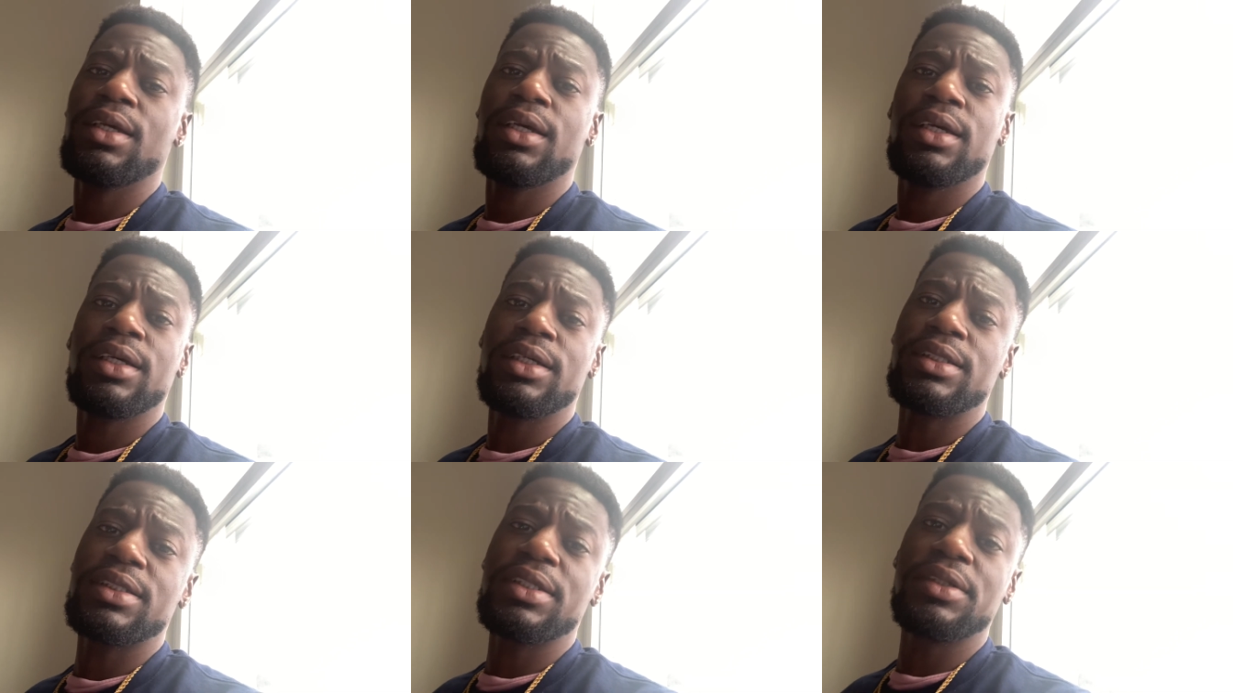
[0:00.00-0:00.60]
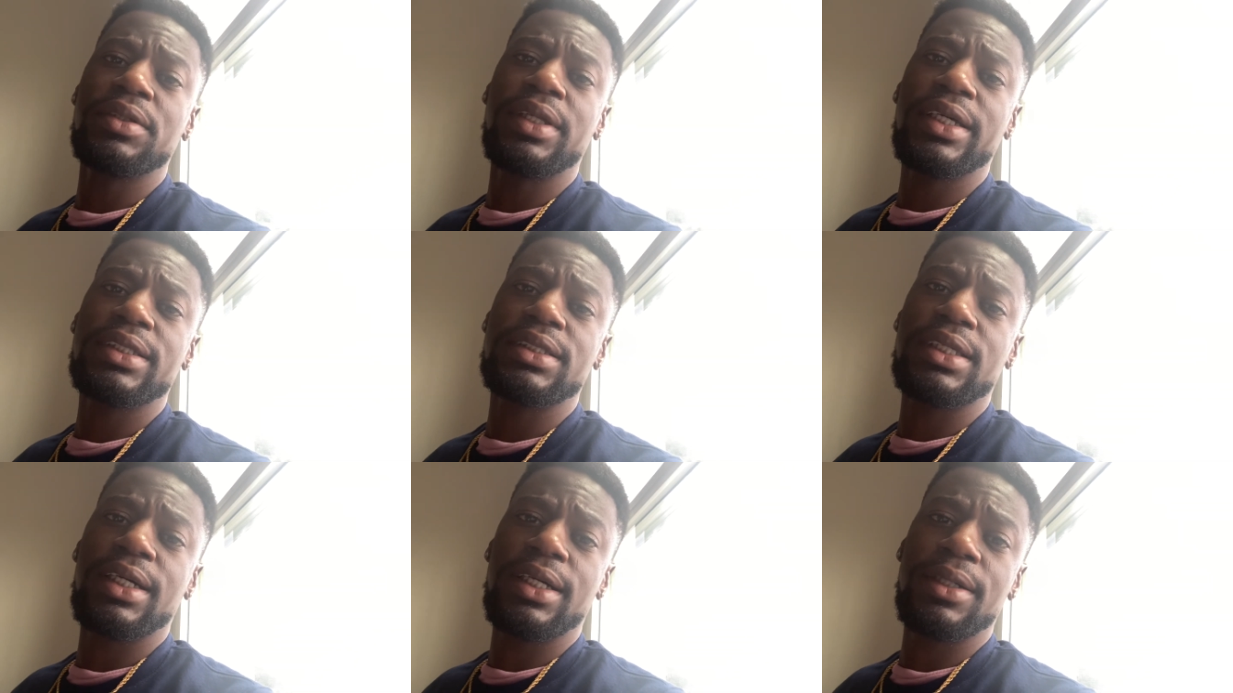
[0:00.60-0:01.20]
Until
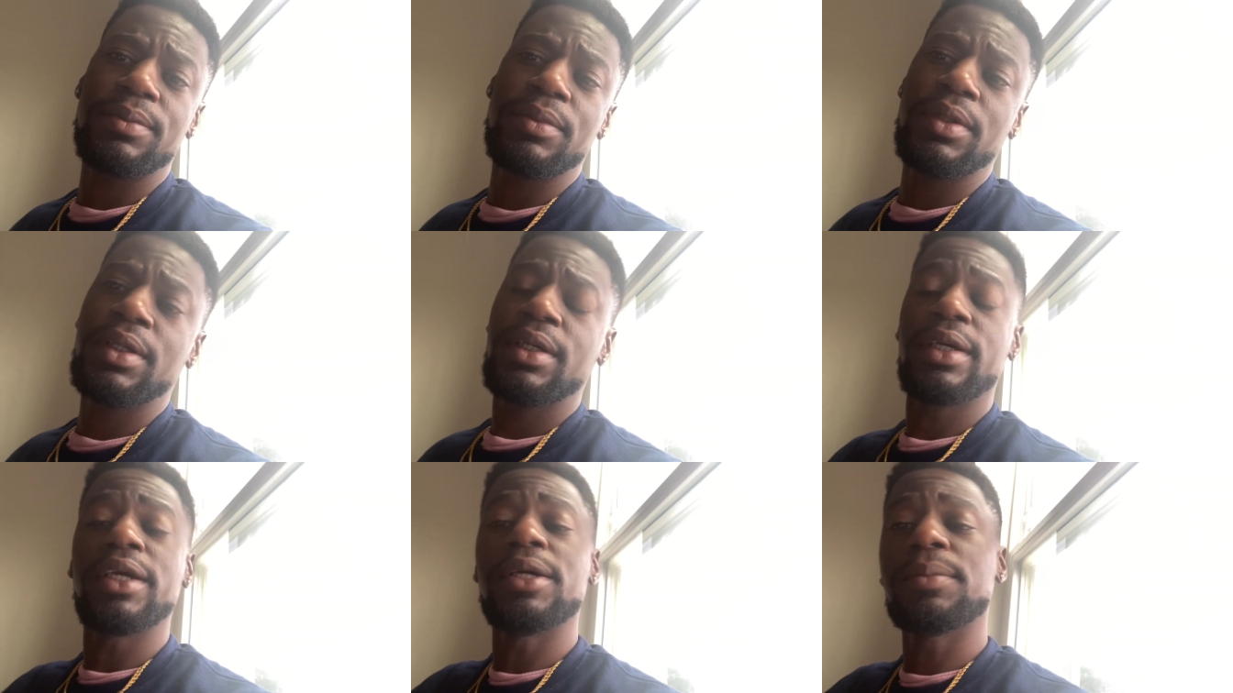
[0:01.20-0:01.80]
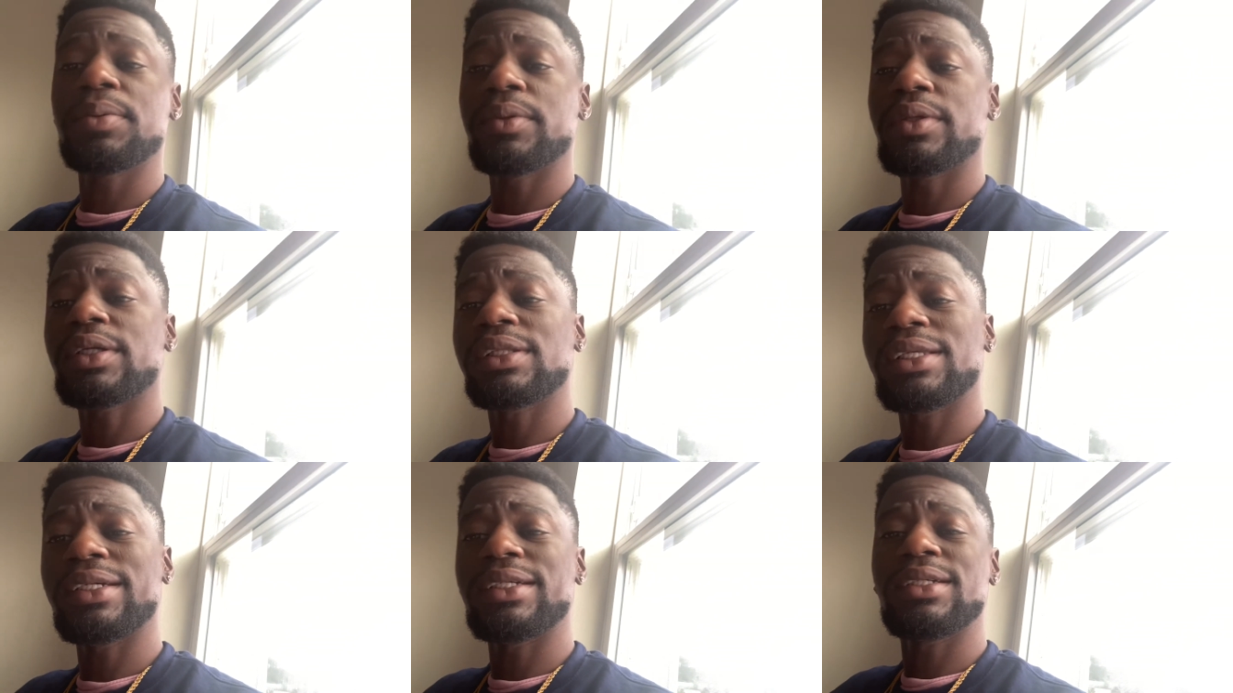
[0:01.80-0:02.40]
next time, Emperor
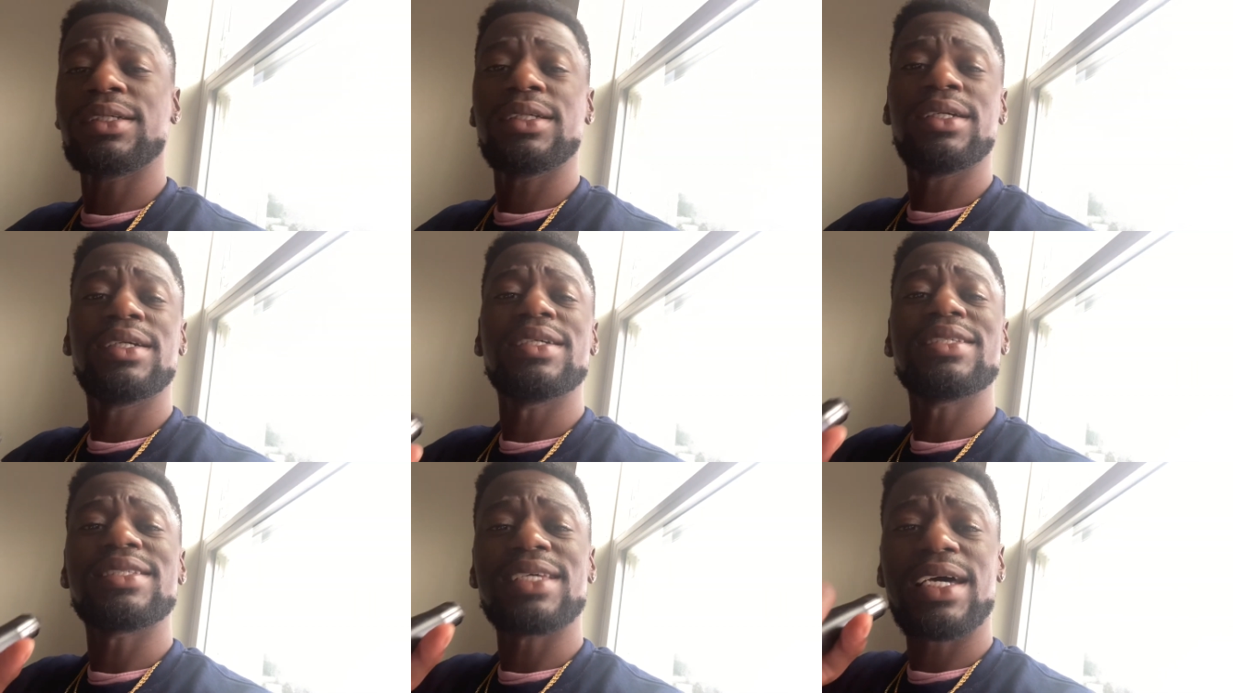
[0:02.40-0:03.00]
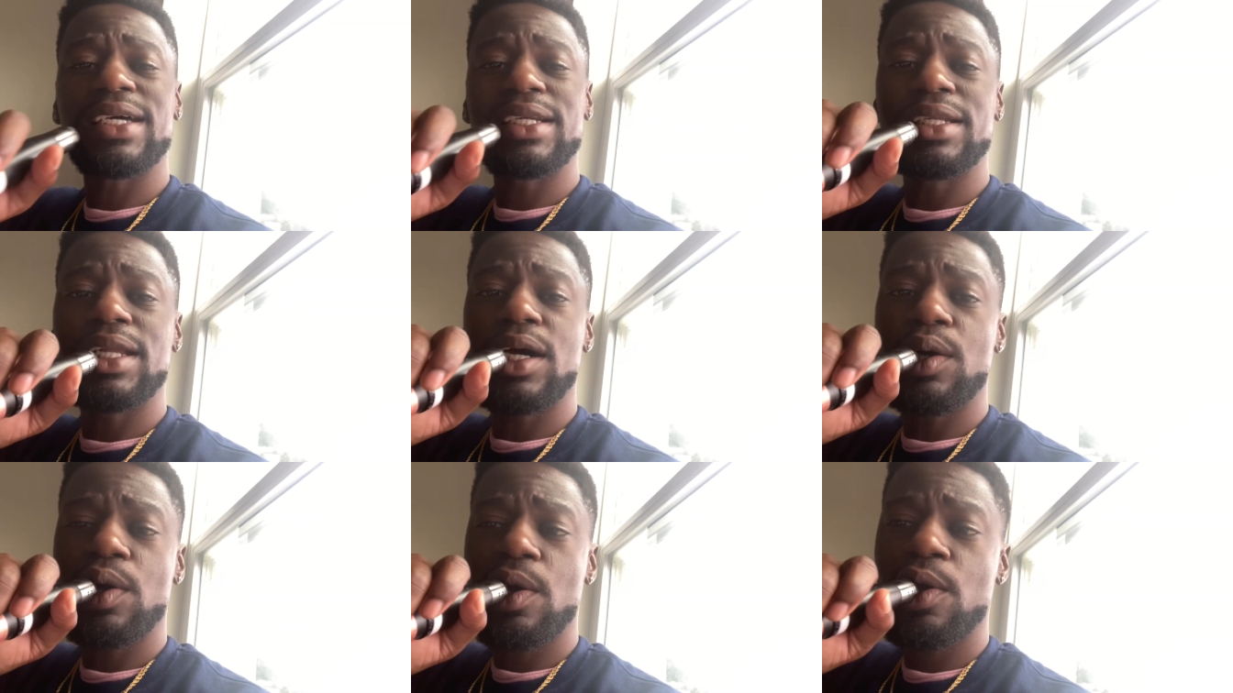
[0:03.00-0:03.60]
Clay signing out.